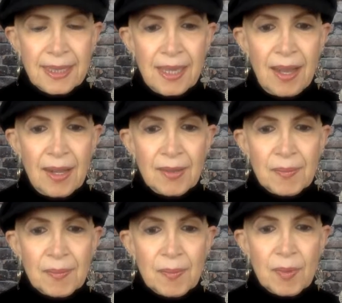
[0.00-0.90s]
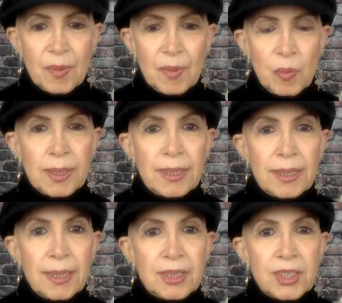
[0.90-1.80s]
um, what
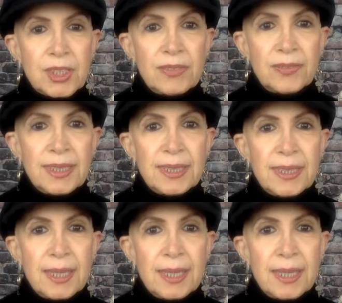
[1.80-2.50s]
a shift in